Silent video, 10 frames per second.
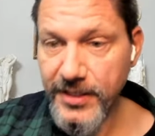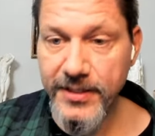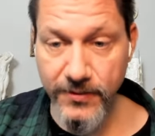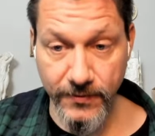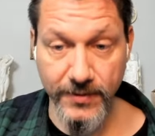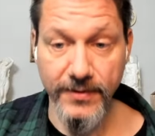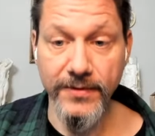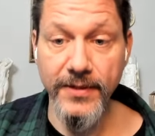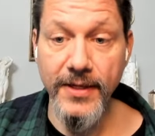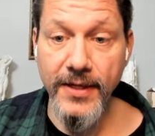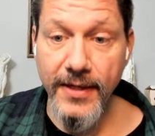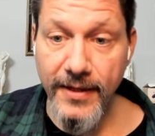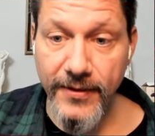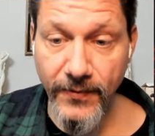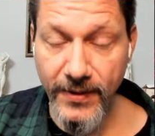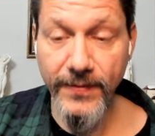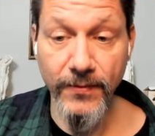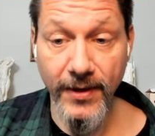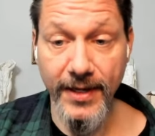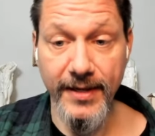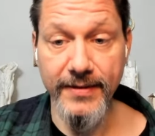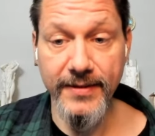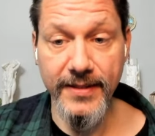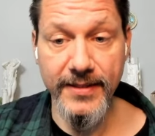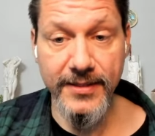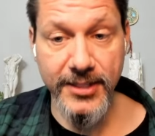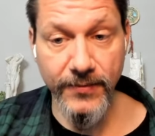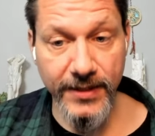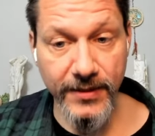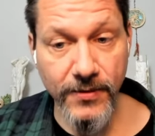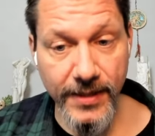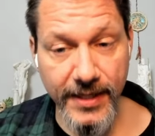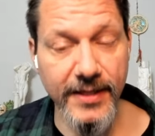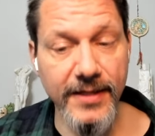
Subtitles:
the world the way we want, and so that we can create